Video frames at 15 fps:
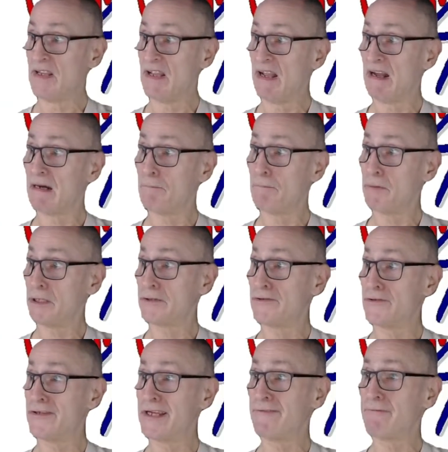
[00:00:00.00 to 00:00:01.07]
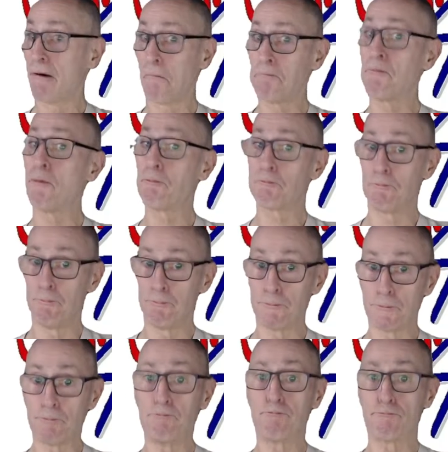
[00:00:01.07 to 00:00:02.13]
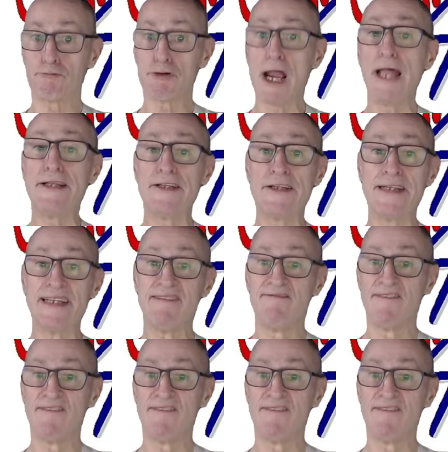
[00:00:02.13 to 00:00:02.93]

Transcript: But you can see from the press,